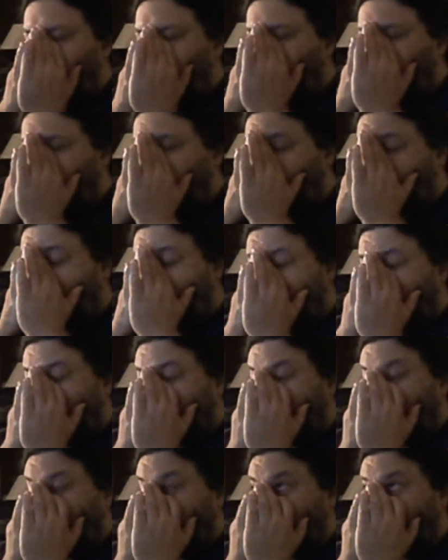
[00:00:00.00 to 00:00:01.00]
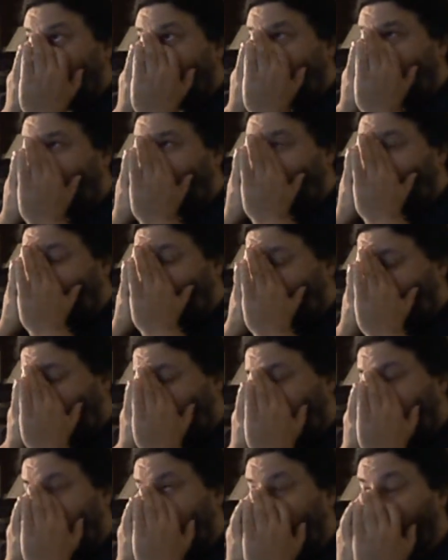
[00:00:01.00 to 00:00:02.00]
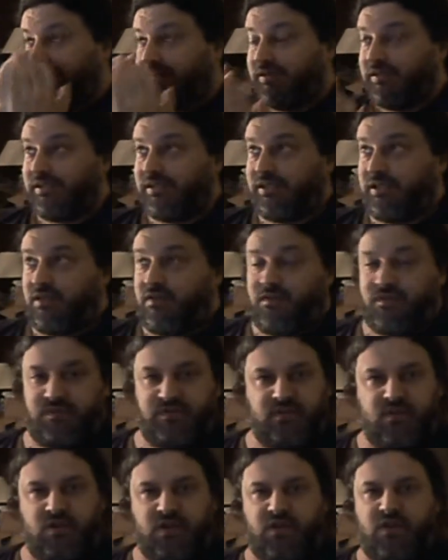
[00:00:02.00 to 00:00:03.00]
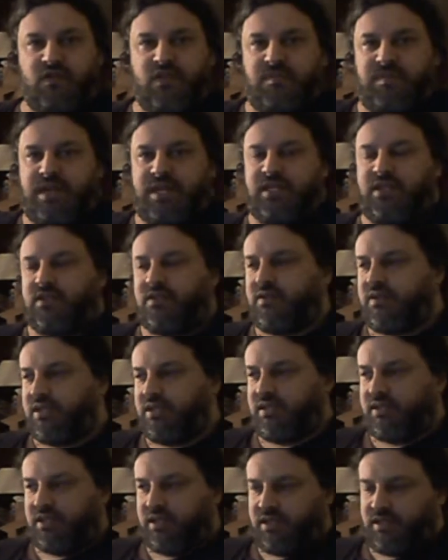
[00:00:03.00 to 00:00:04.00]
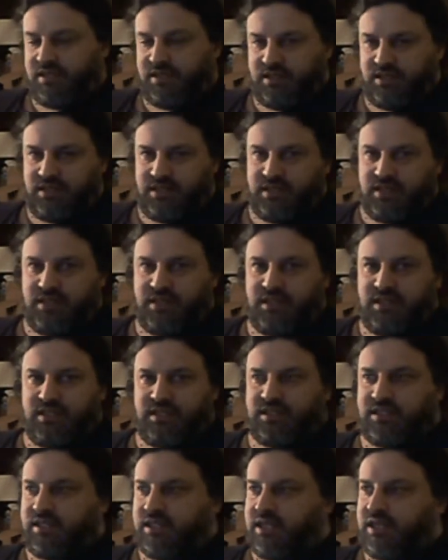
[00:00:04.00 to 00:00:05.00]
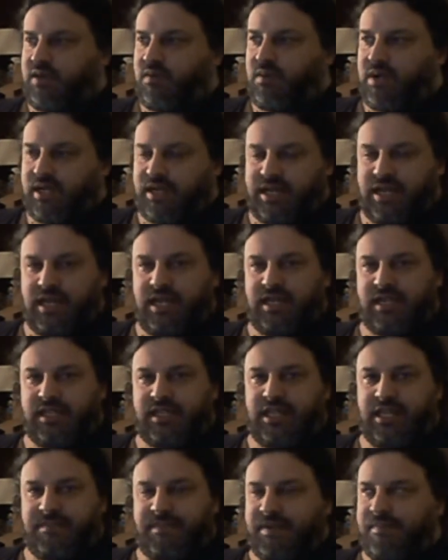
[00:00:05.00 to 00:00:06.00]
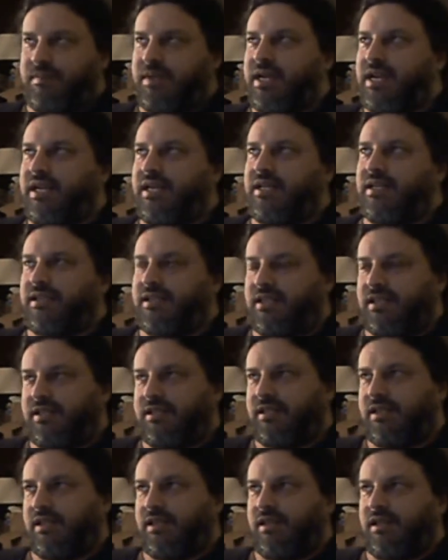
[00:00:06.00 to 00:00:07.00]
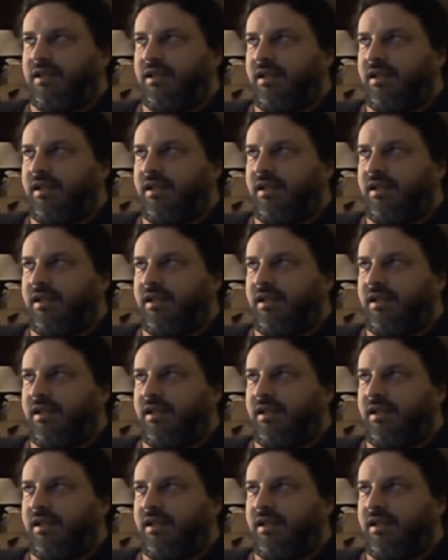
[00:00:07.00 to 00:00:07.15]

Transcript: looking at some of the stuff, well, you know, going over the menu and uh, seeing what can and can't be made, and then uh,